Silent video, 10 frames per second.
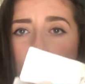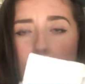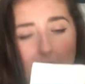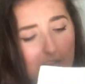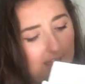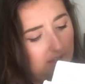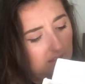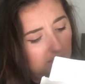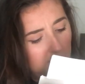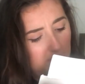Look at
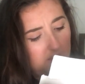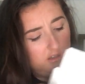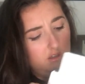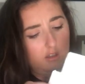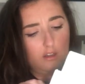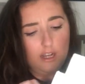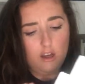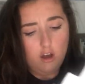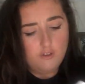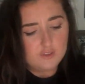that. They're
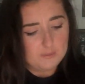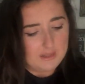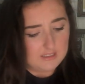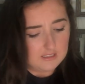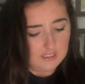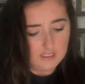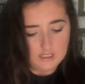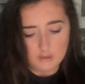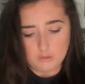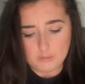like half cemented in. You
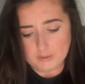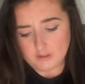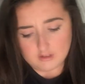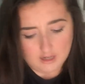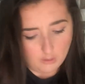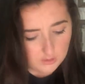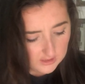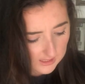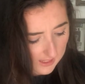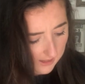think we were building an
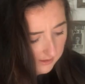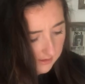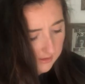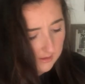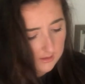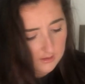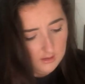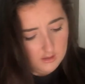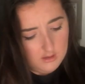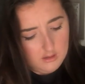house here?
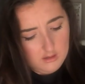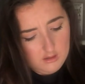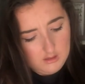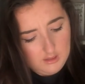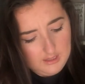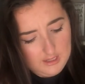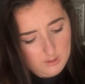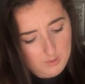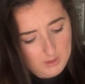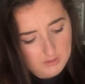You
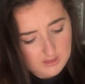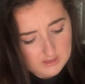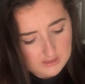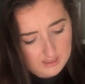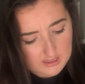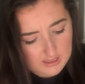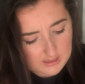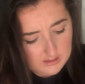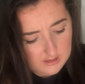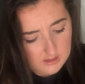get away with your
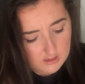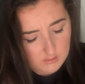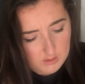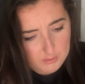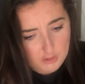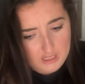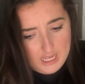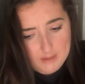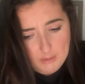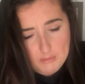stickies. I don't want to put
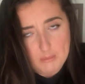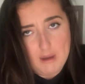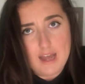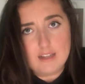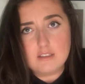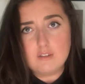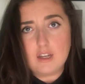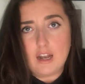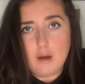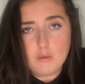them on my bed. So
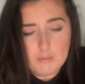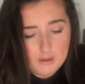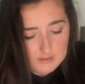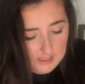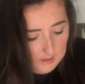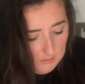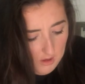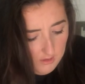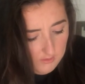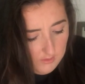I won't be able to get them
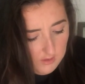off.